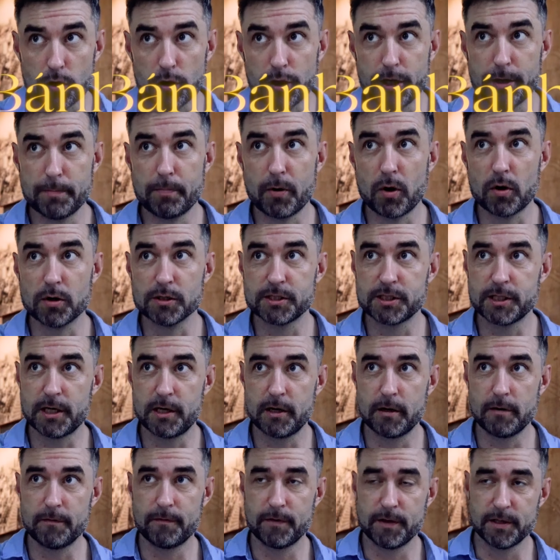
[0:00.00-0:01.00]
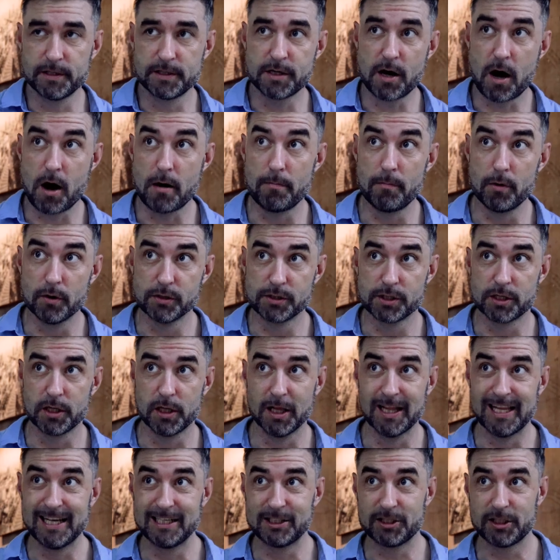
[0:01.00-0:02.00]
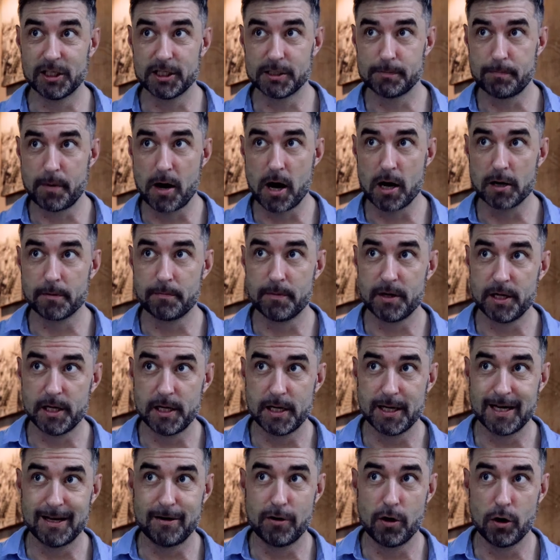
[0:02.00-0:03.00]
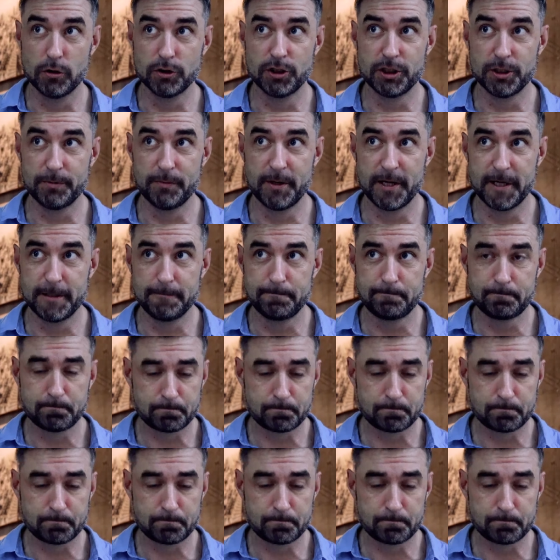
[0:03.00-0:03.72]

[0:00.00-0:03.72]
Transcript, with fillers: Early pole sitter for the top most delicious banh mi in Ho Chi Minh.